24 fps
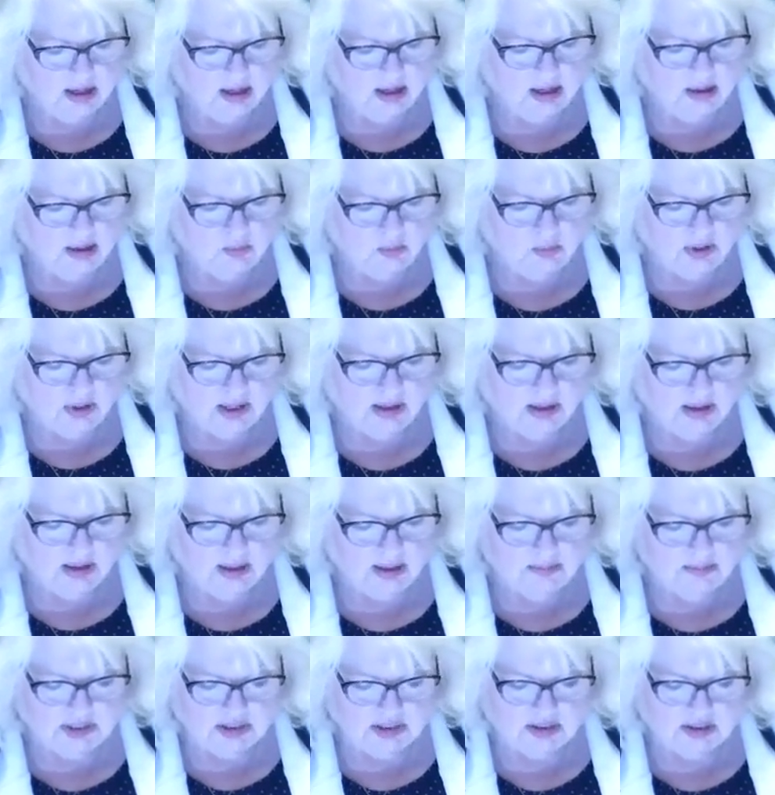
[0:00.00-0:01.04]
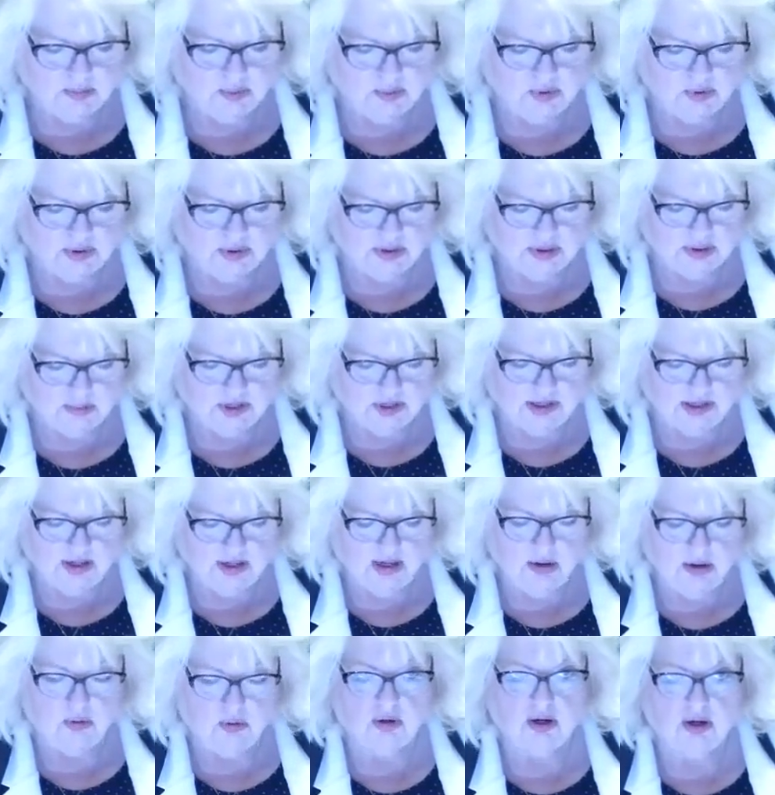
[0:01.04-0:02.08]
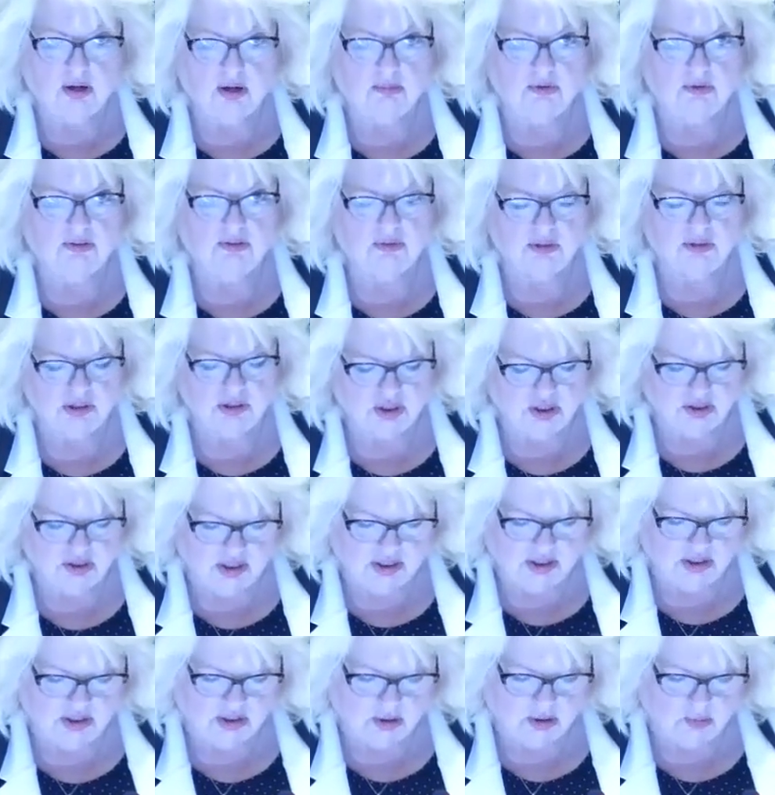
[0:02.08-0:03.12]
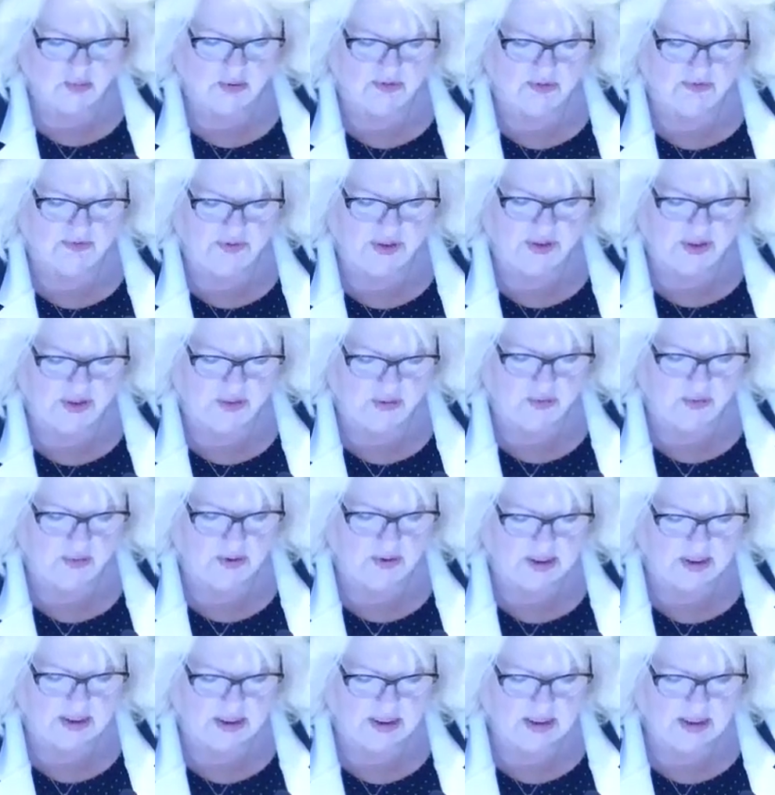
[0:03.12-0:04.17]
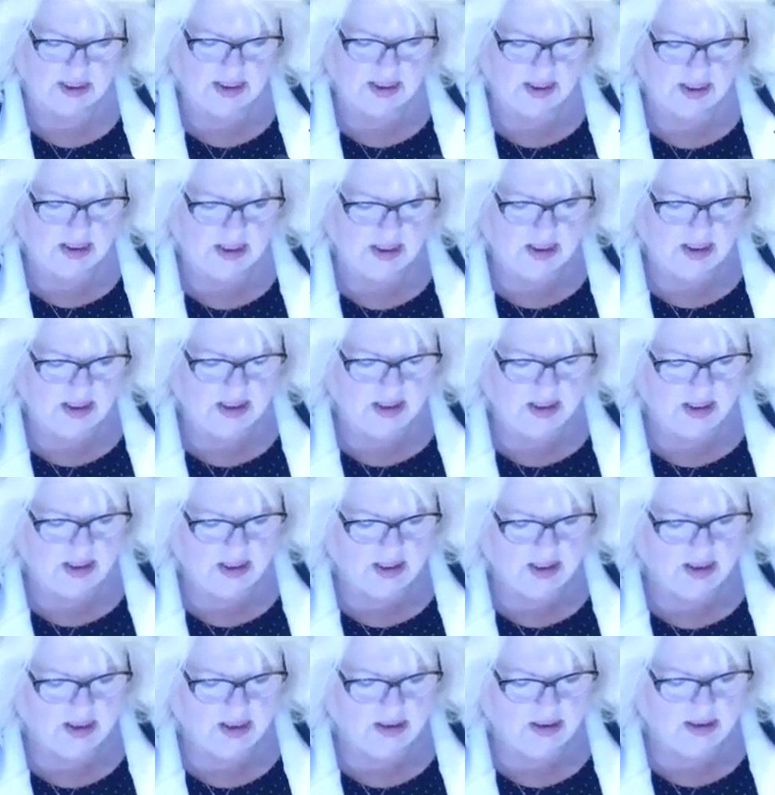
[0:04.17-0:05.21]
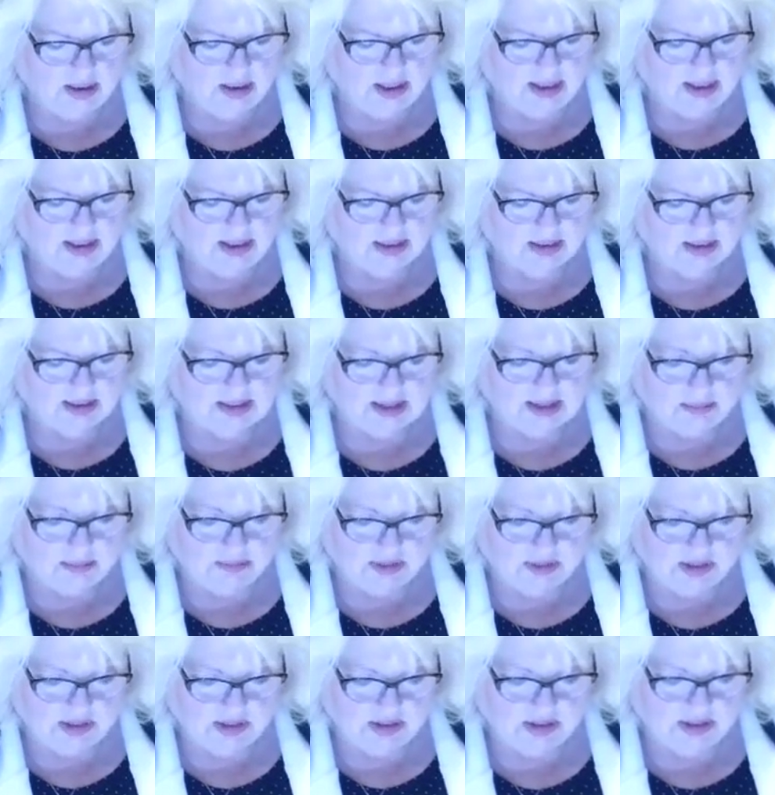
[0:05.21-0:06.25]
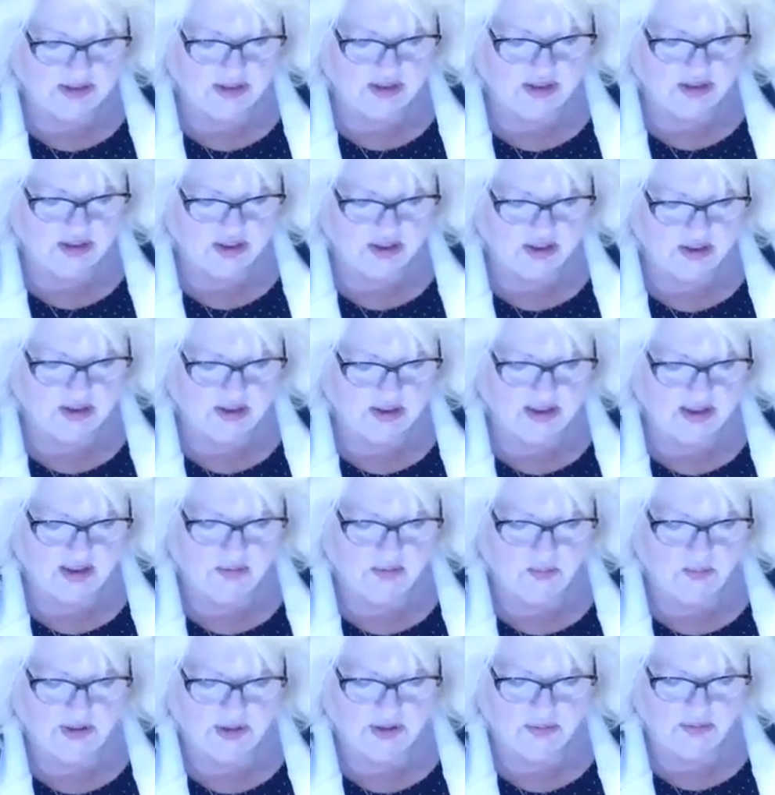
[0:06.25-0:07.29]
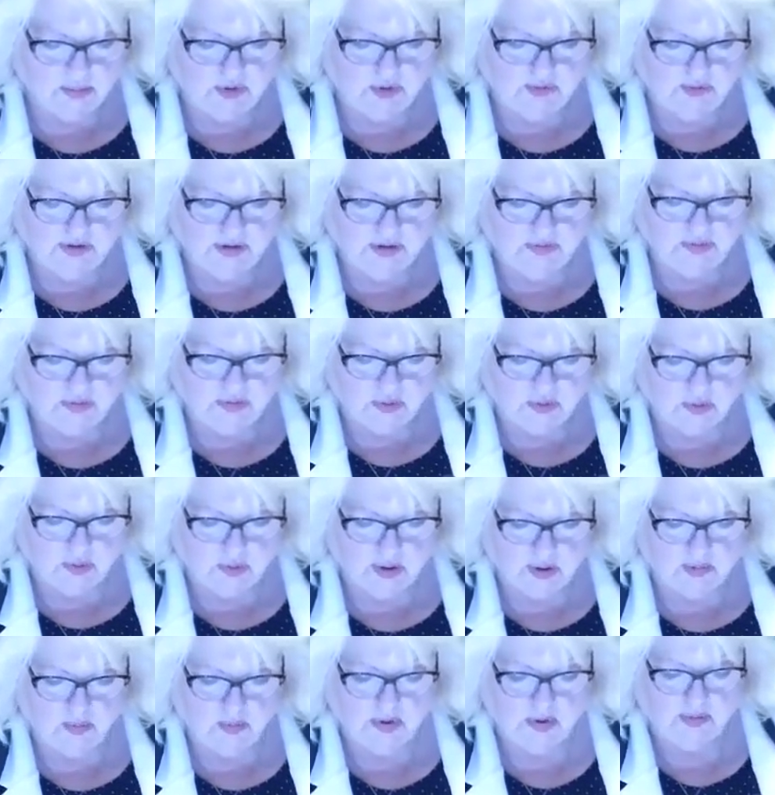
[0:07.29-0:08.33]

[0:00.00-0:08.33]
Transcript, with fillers: And while I'm disappointed by the outcome of the judicial review, uh, I accept the decision, and we are moving forward